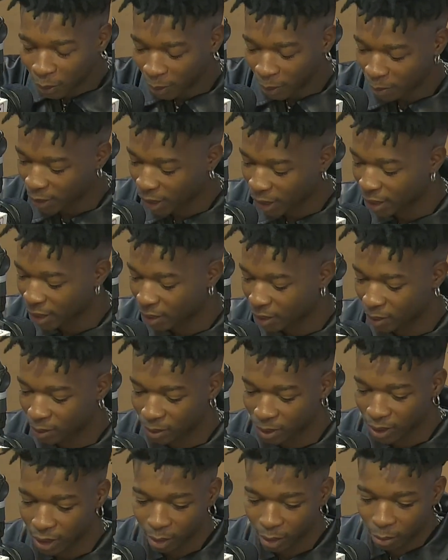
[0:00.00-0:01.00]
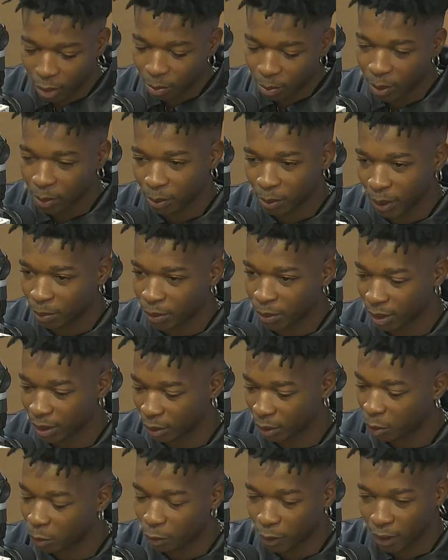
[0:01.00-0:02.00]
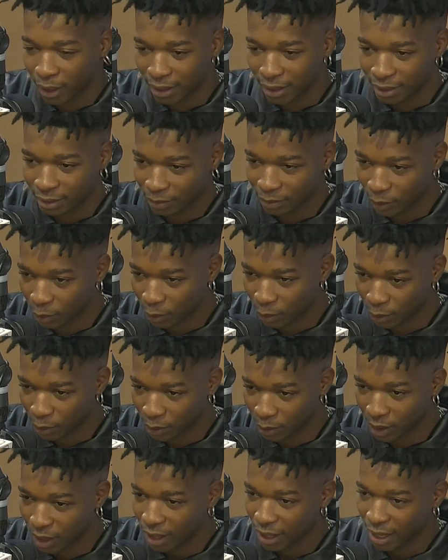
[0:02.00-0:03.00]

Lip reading: I'm trying to tell more people. I'm trying to go for interviews.